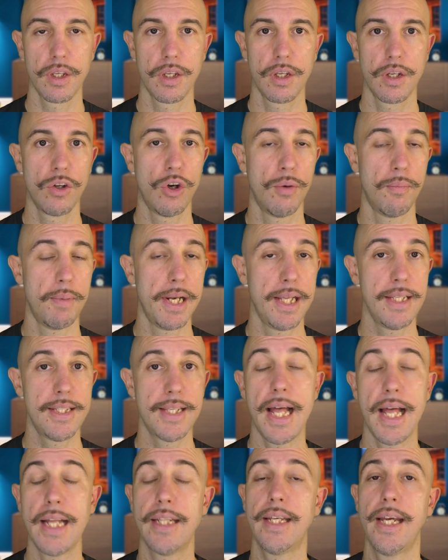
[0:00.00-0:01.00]

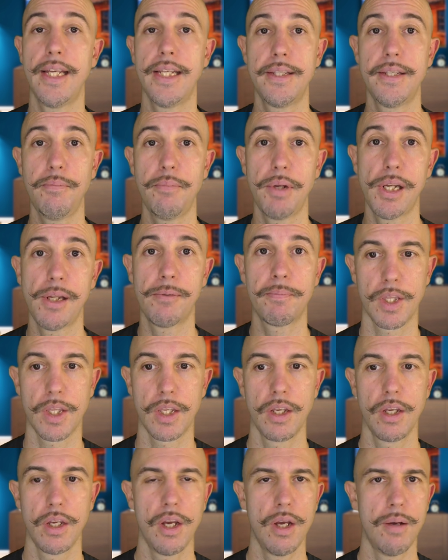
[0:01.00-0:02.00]
salads and
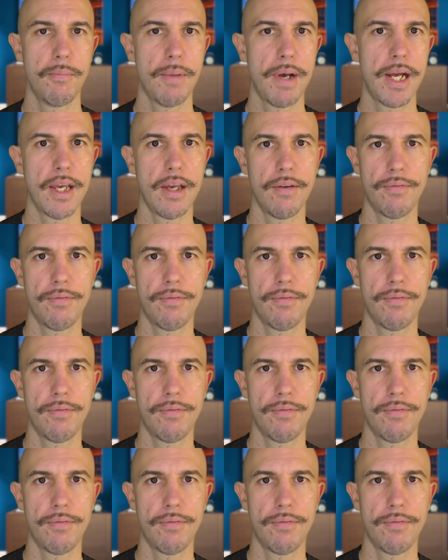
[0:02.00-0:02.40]
so on.